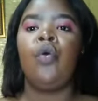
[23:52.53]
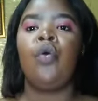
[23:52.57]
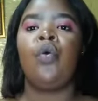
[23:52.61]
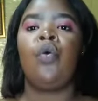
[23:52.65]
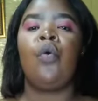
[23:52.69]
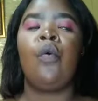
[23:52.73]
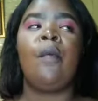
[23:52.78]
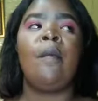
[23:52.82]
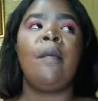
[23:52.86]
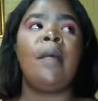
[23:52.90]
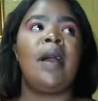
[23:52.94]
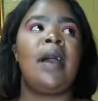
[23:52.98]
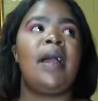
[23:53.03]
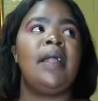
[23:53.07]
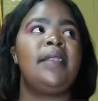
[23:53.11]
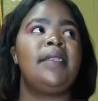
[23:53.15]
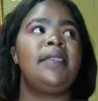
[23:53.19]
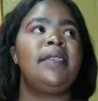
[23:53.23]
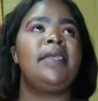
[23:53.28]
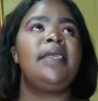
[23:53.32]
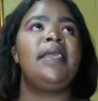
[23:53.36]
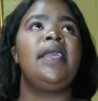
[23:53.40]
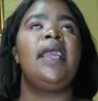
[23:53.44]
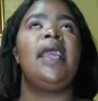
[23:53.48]
go
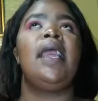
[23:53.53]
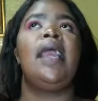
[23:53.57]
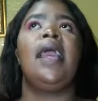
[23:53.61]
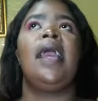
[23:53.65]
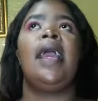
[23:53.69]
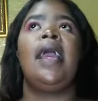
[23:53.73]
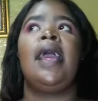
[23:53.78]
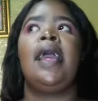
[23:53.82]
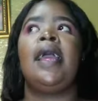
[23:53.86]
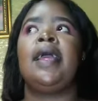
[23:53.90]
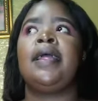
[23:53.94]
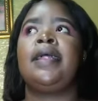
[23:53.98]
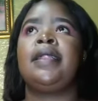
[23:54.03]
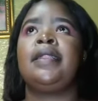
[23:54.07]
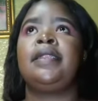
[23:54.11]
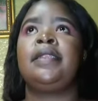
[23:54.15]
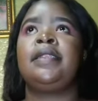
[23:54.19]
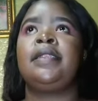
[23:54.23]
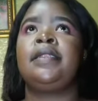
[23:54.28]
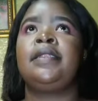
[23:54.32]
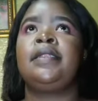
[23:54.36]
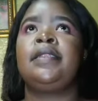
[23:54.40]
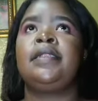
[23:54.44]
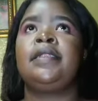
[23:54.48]
Mandy,
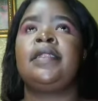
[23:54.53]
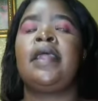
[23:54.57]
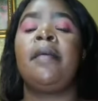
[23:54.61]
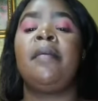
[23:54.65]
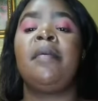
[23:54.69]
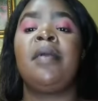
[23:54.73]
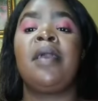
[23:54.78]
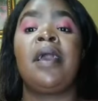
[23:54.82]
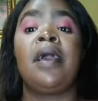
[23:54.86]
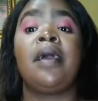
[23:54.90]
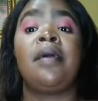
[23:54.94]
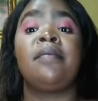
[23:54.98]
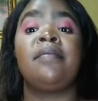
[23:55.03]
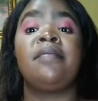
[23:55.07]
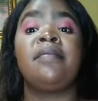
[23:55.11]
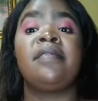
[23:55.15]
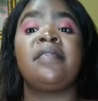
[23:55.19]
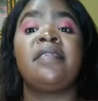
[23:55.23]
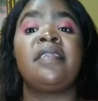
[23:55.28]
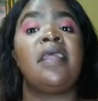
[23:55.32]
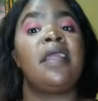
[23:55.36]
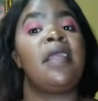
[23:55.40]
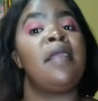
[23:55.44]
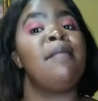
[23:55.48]
and time comes,
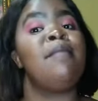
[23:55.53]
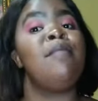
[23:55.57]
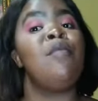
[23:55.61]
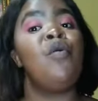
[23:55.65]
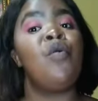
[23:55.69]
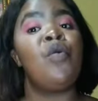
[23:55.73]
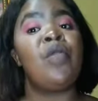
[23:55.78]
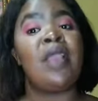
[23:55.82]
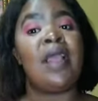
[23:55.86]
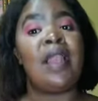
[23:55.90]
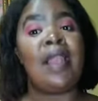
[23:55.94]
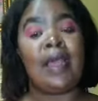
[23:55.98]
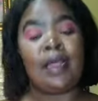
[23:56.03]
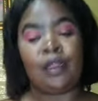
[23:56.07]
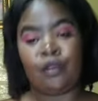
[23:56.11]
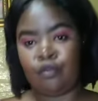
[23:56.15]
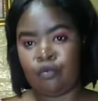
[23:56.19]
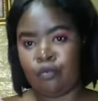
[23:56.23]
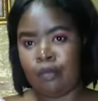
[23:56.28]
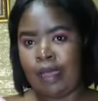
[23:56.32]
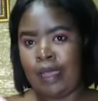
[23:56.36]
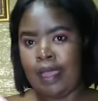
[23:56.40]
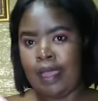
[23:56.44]
and I'm